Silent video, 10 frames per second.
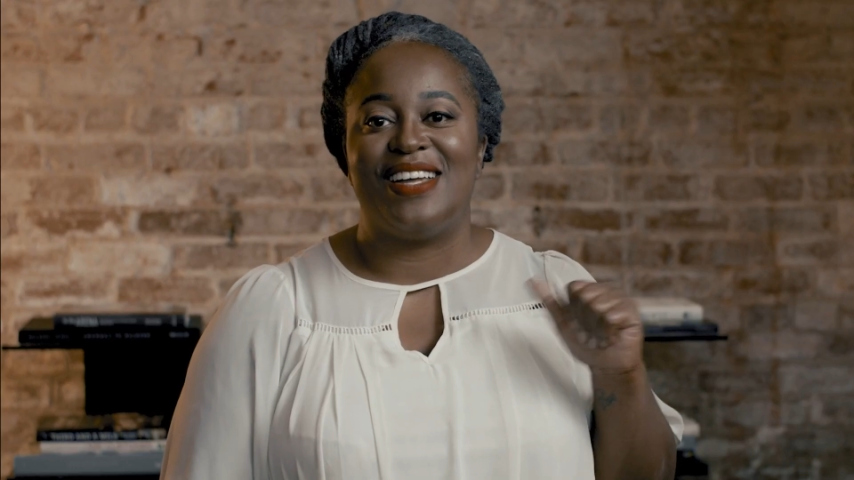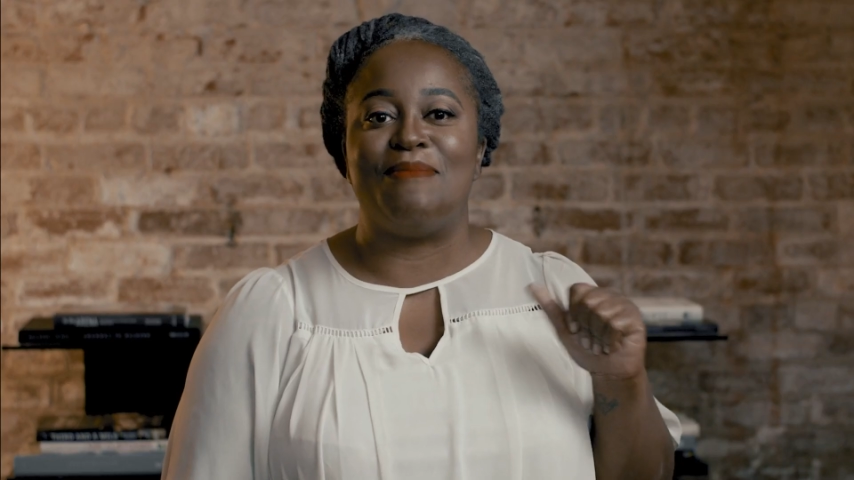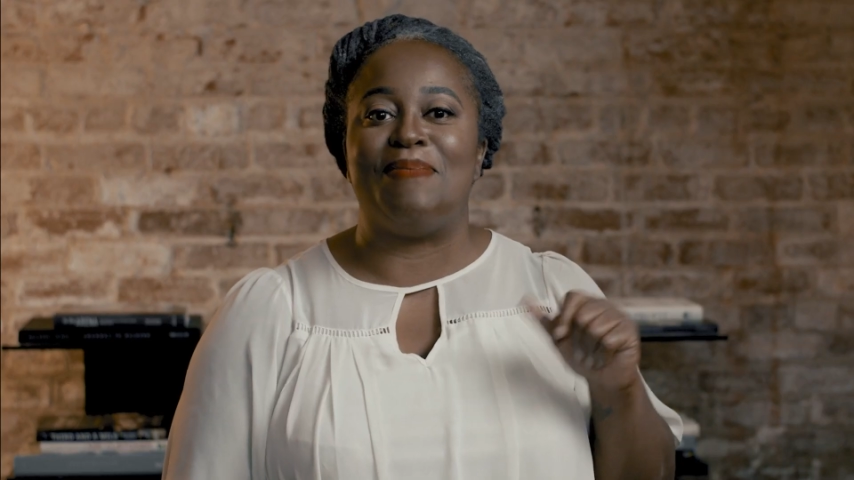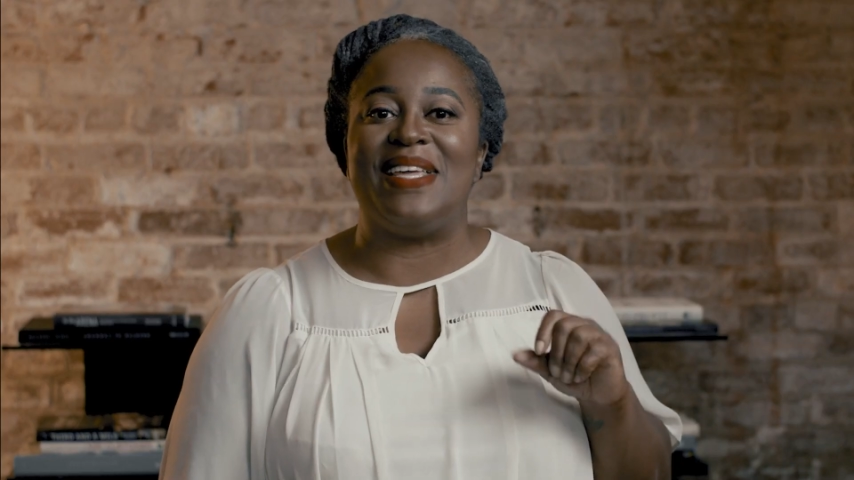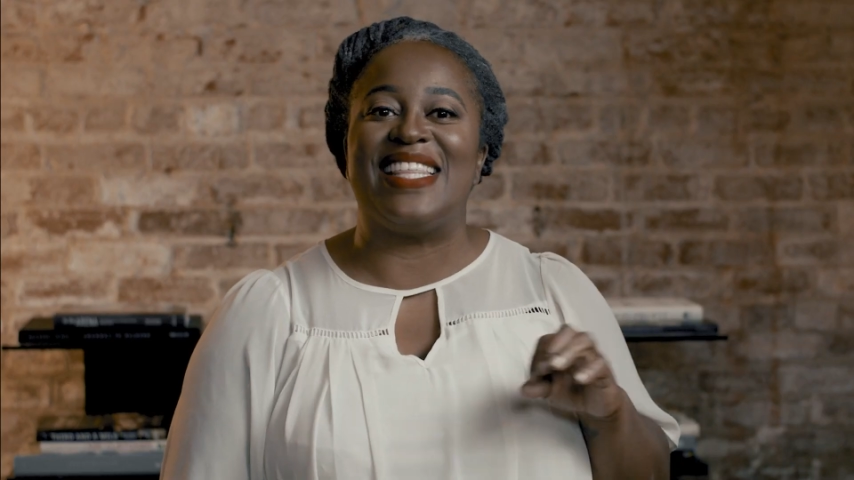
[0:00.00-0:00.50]

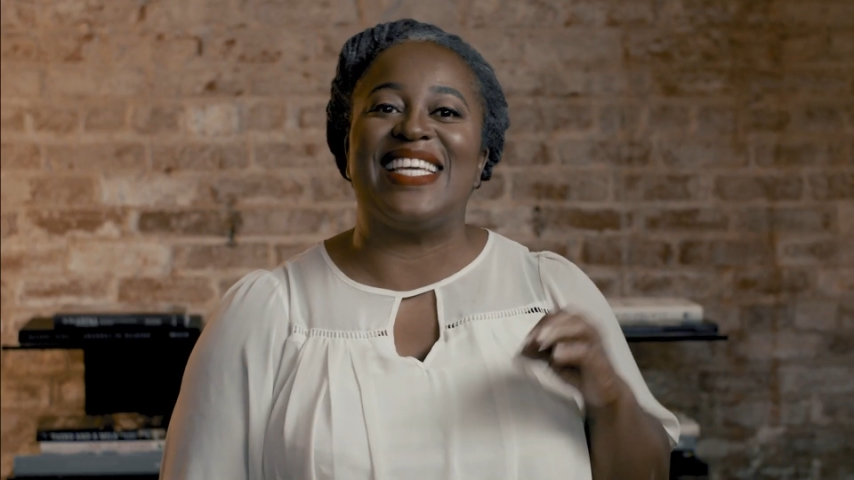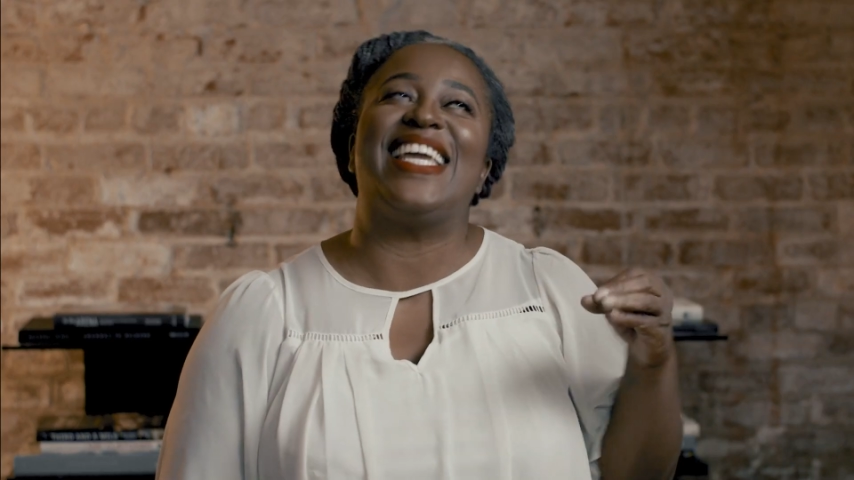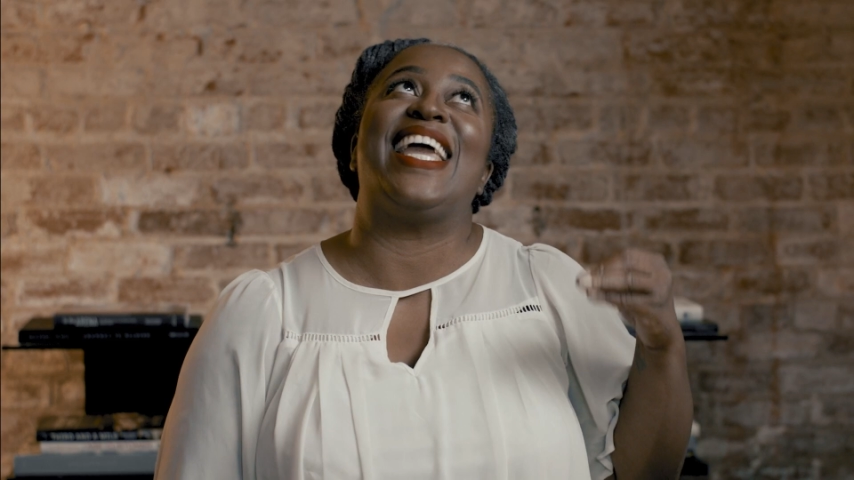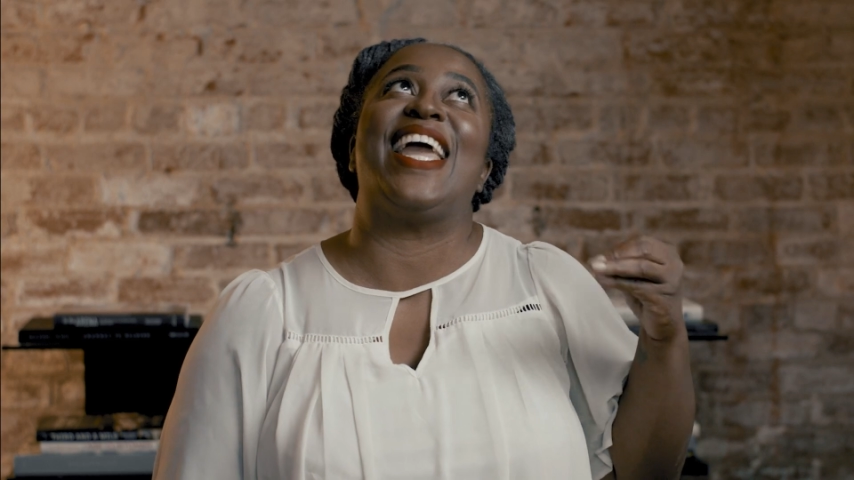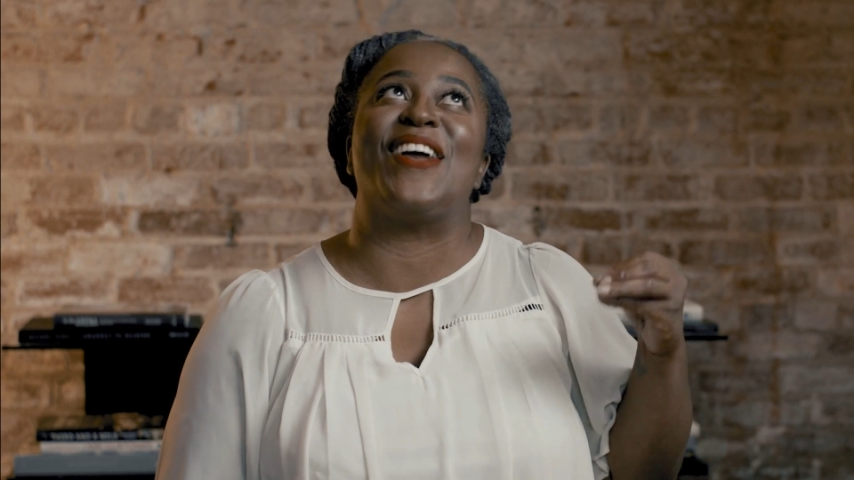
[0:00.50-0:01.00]
could be the
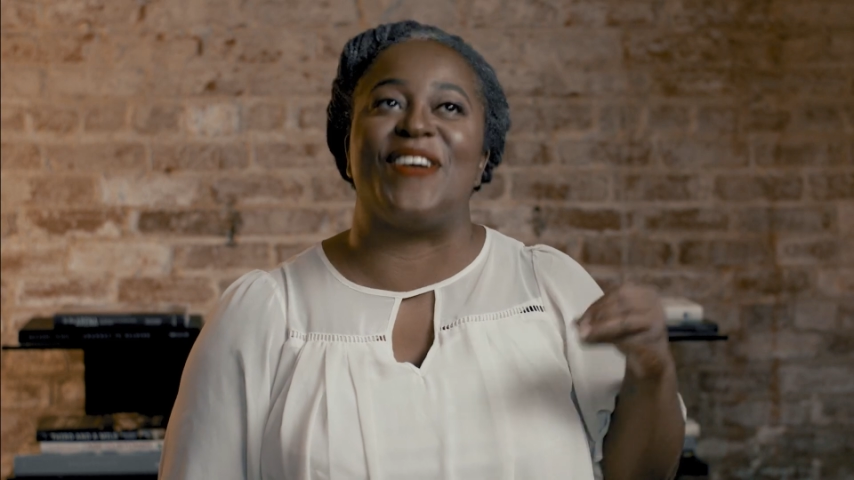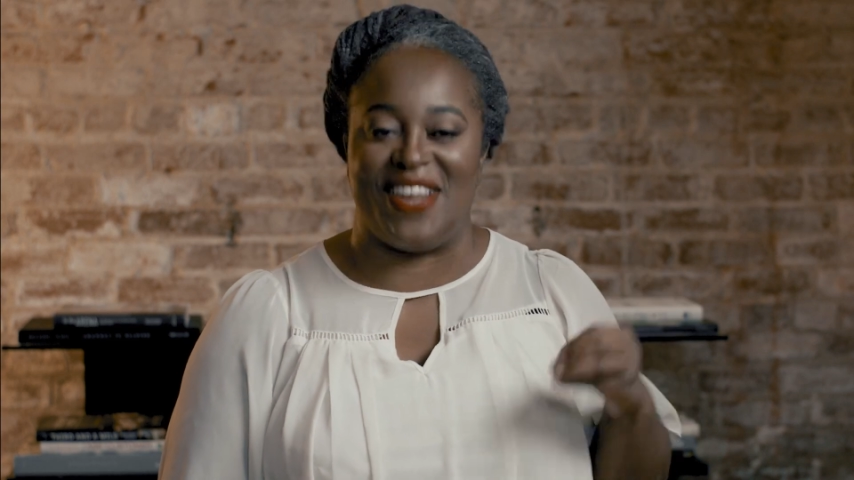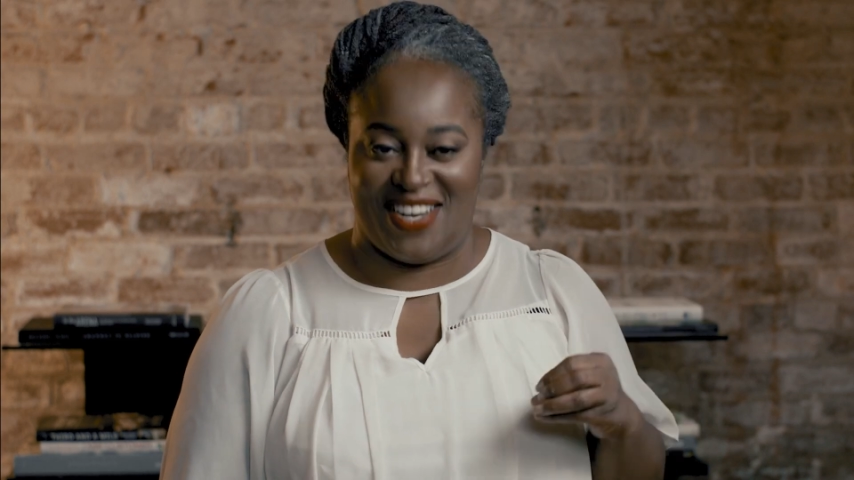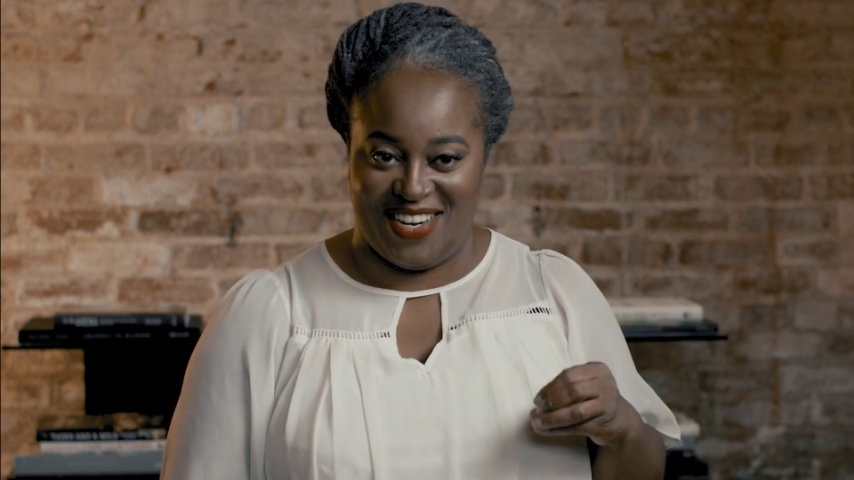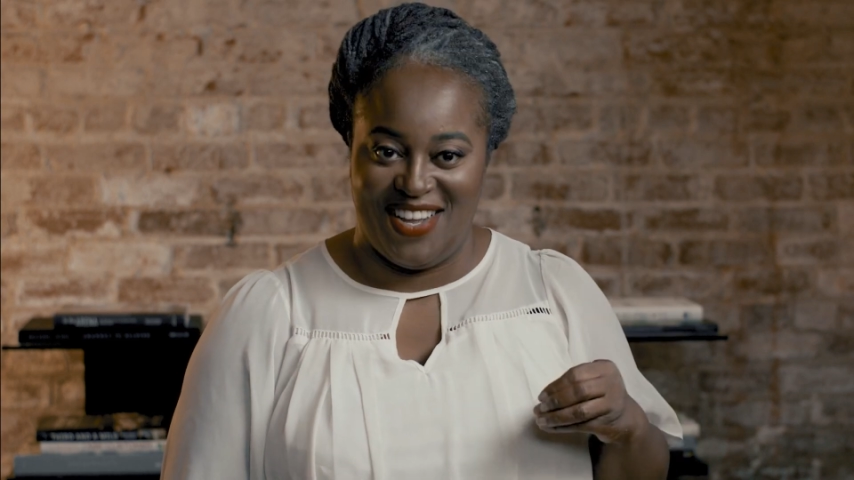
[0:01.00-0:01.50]

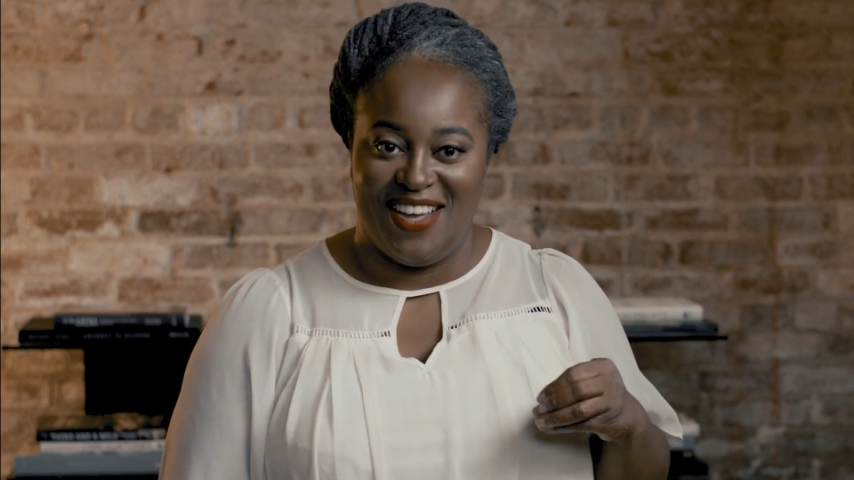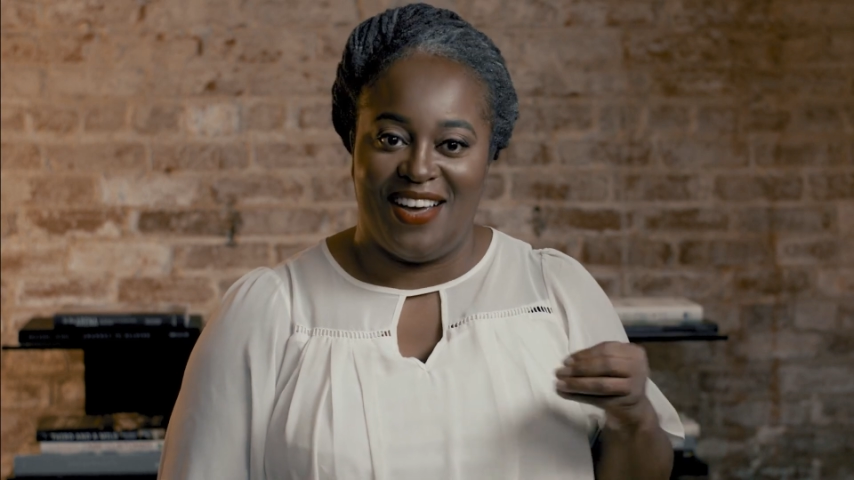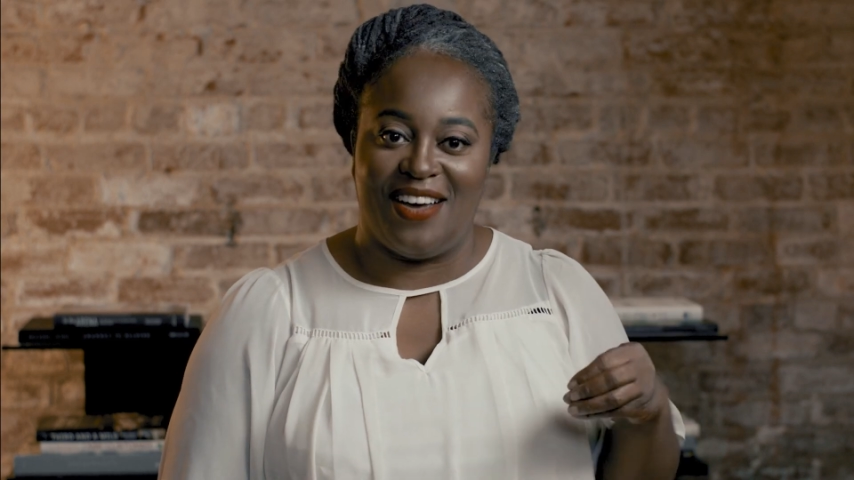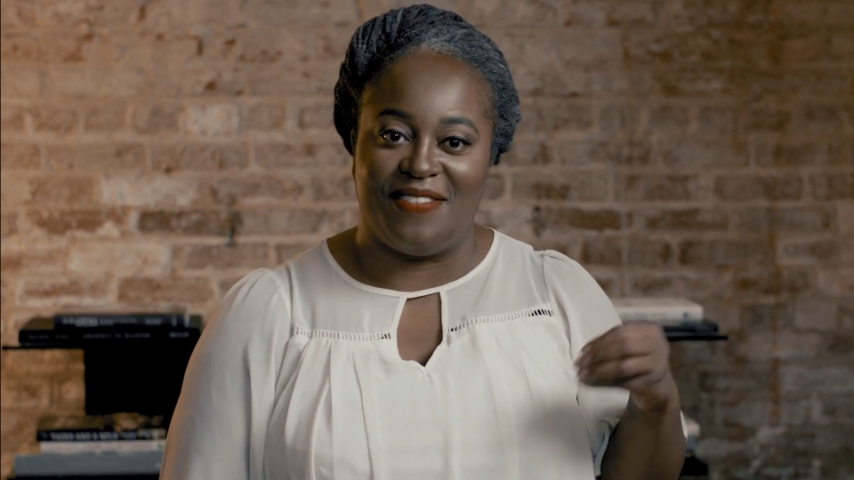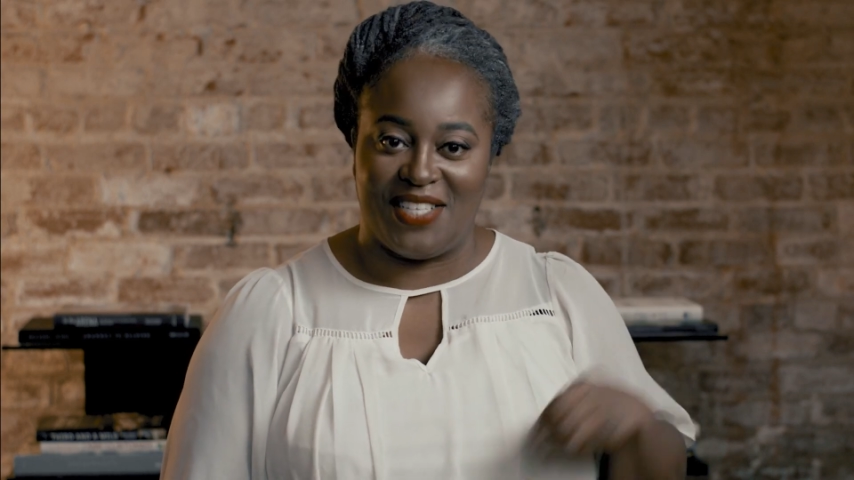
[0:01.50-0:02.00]
Karen
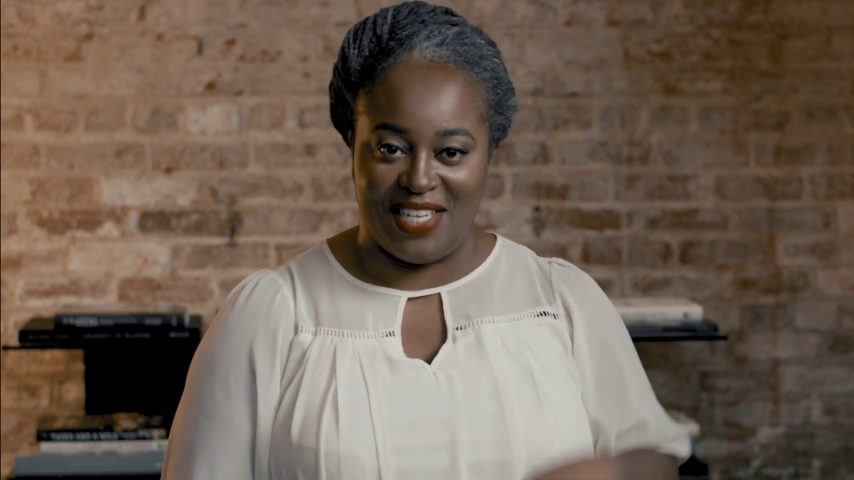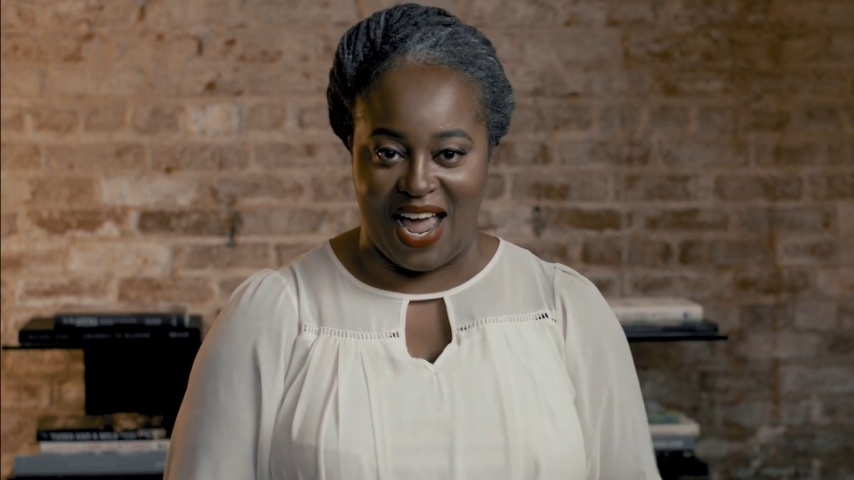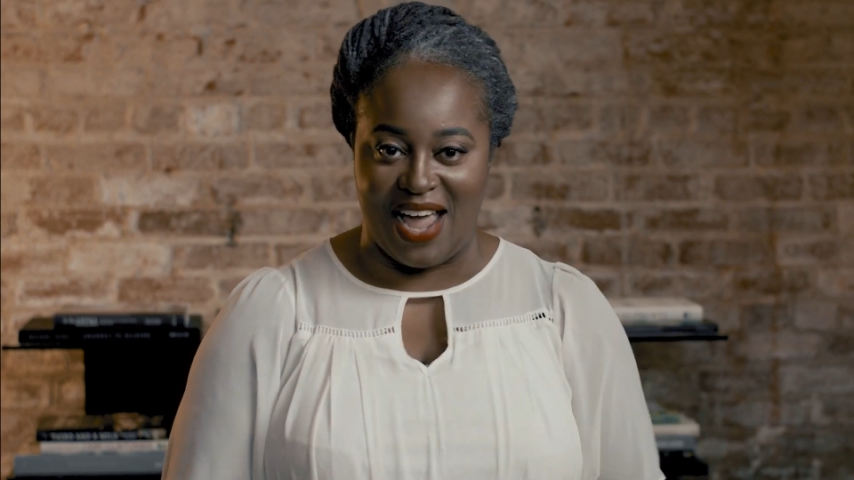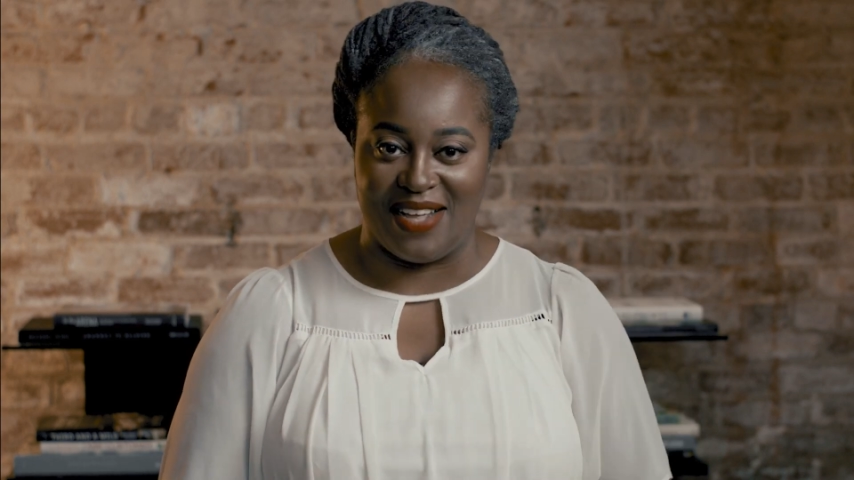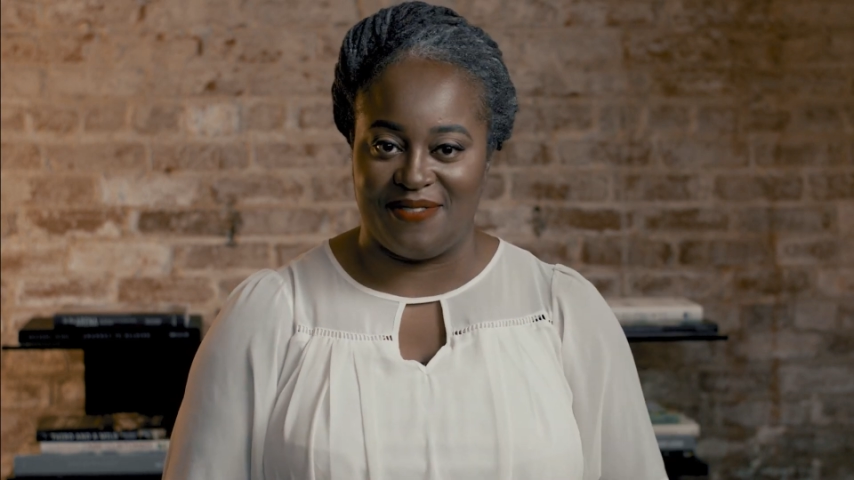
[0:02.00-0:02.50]
of
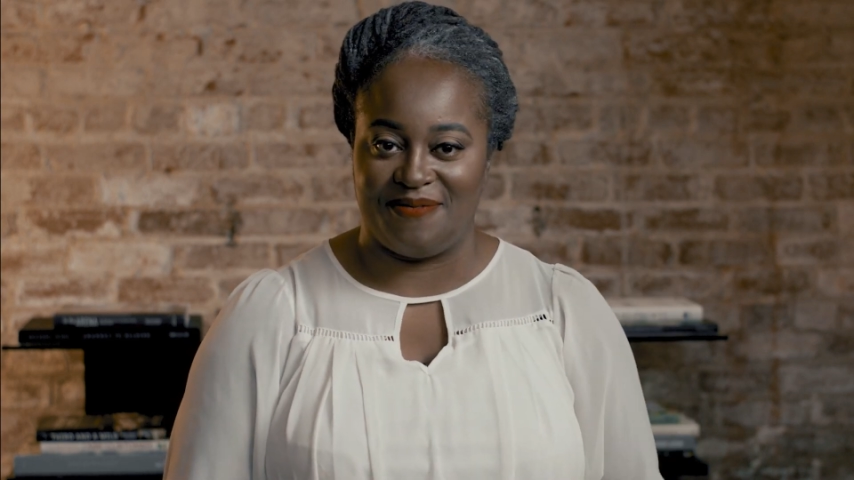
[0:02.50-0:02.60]
today.